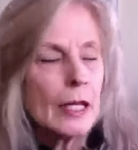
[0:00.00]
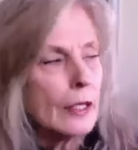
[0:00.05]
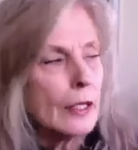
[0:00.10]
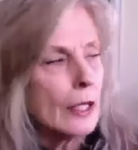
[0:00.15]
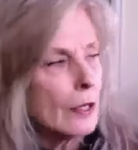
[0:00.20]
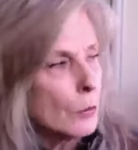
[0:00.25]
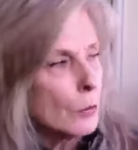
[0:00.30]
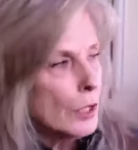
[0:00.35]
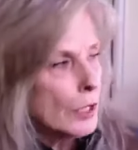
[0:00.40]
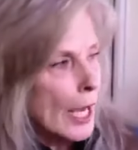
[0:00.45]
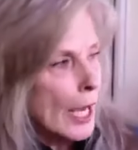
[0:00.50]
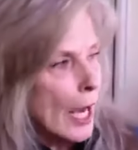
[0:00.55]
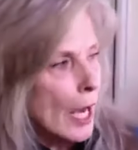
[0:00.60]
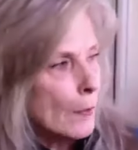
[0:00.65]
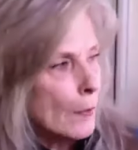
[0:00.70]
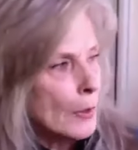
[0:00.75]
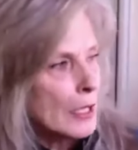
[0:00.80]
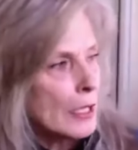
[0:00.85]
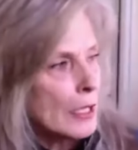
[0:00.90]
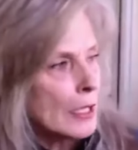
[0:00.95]
And then what
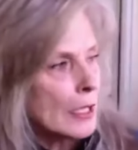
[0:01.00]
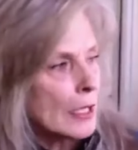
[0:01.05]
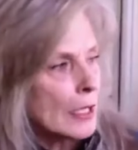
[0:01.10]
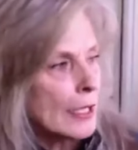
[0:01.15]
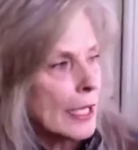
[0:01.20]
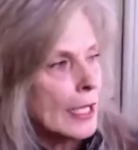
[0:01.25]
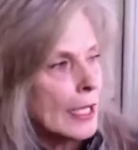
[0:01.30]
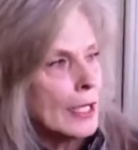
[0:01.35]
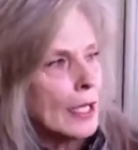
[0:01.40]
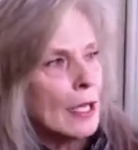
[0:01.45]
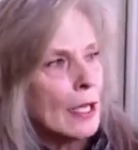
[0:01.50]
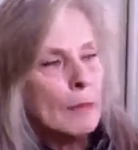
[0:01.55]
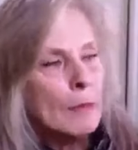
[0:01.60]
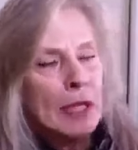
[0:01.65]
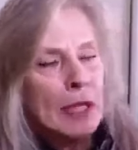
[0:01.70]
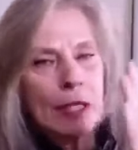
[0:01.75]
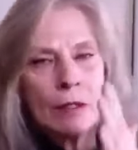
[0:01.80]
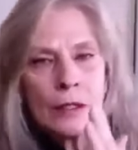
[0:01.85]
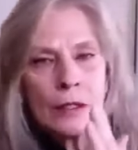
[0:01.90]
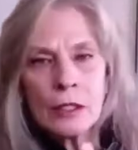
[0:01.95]
happens is they
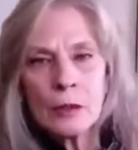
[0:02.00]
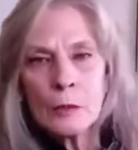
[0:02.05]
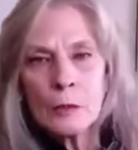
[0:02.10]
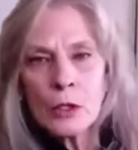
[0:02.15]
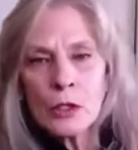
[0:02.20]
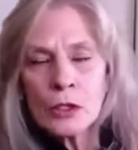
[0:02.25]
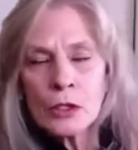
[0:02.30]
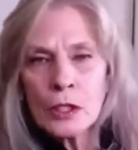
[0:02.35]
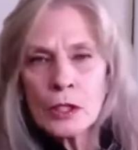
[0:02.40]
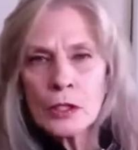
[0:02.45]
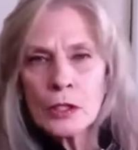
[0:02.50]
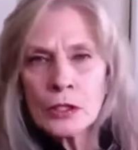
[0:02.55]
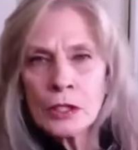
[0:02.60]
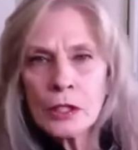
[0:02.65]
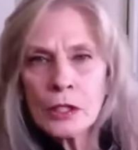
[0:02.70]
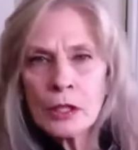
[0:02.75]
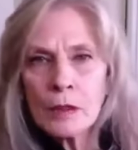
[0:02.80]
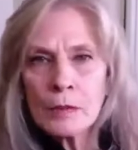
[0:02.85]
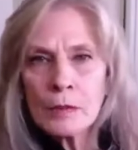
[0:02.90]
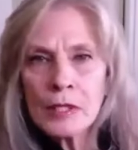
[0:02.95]
come in, their emotional
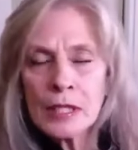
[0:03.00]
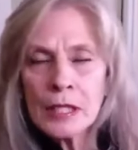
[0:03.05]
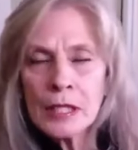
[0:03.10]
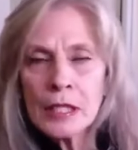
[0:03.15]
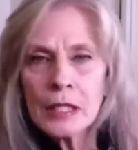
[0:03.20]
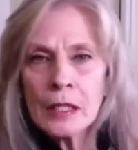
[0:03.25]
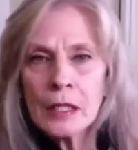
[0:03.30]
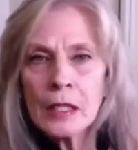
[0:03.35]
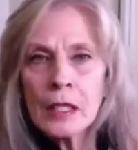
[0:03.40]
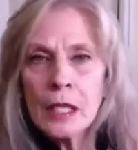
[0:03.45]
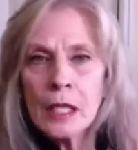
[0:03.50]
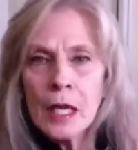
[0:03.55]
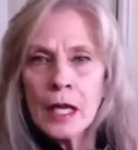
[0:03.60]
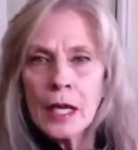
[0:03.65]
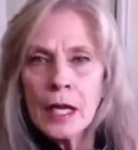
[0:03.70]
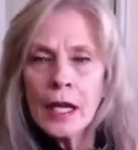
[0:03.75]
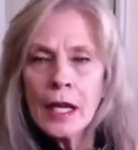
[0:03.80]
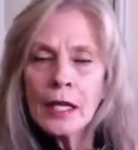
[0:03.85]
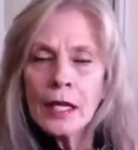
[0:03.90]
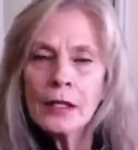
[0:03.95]
energy comes in,
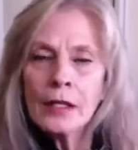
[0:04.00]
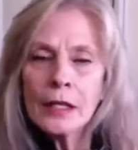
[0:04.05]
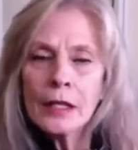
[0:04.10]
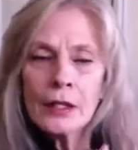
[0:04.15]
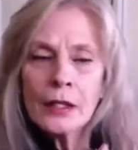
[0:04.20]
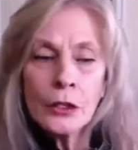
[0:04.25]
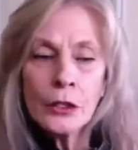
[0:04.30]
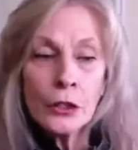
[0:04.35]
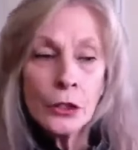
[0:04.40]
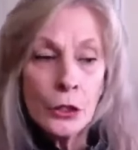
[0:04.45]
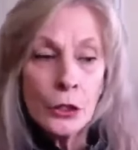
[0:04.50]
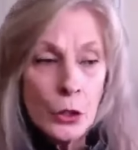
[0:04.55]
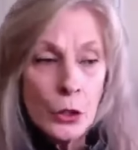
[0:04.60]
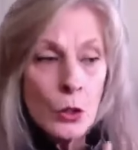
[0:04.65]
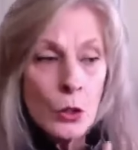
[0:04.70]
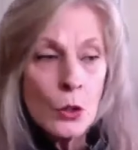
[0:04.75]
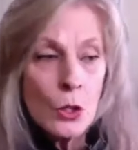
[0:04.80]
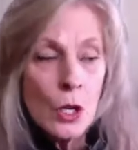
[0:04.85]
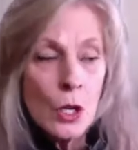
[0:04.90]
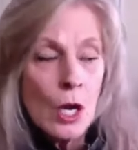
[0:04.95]
and then
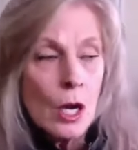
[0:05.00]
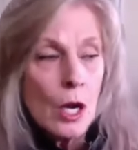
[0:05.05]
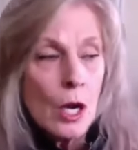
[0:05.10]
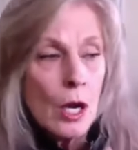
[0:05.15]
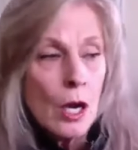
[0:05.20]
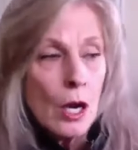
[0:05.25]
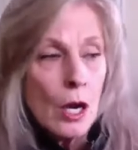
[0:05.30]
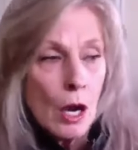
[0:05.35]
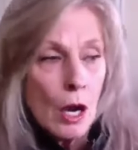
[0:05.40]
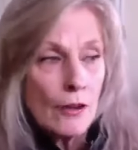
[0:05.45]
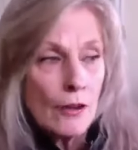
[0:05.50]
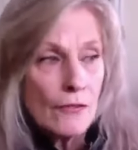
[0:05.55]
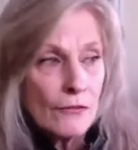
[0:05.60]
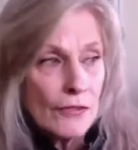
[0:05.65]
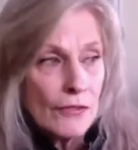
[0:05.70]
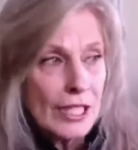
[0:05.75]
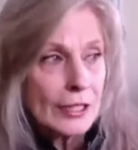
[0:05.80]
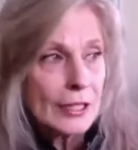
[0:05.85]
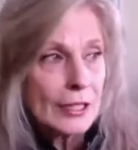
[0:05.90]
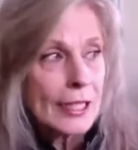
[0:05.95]
you are
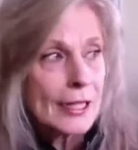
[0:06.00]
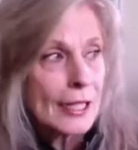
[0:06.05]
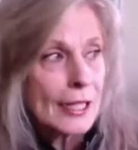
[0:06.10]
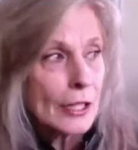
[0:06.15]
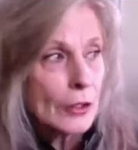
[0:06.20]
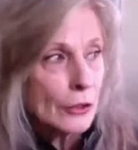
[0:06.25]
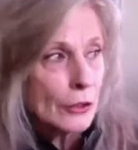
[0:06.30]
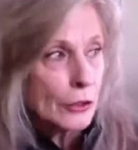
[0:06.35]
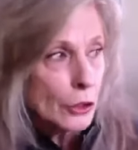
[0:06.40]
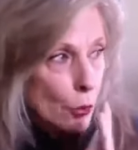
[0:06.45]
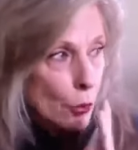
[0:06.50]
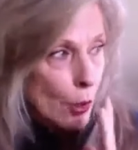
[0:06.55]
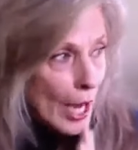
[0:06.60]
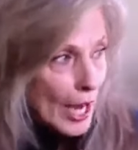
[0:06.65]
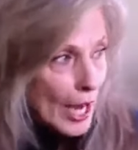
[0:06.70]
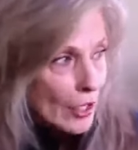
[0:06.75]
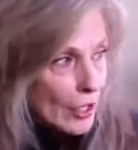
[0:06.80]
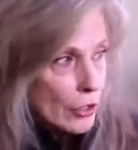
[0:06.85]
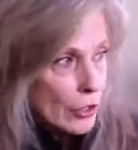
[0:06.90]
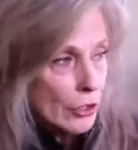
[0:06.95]
feeling their
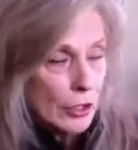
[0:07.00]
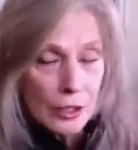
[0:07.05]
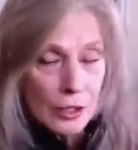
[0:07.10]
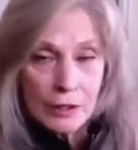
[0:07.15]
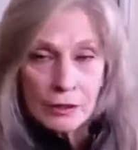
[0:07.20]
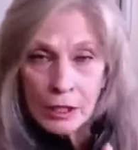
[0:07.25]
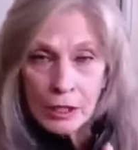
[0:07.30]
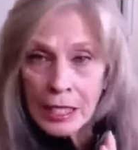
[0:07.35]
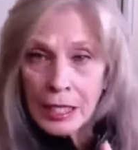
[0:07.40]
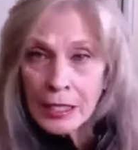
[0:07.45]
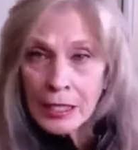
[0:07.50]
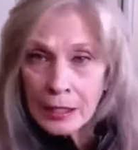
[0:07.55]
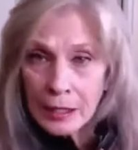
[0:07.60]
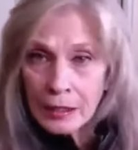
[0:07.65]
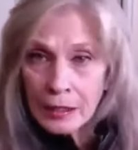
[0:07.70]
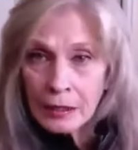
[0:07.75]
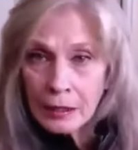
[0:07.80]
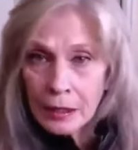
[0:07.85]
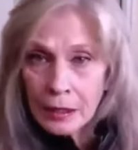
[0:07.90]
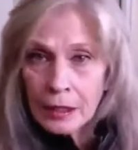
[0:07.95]
attraction,
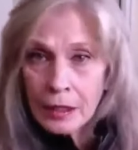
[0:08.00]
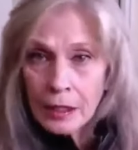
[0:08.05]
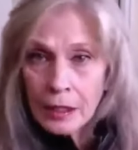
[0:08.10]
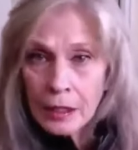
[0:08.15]
thinking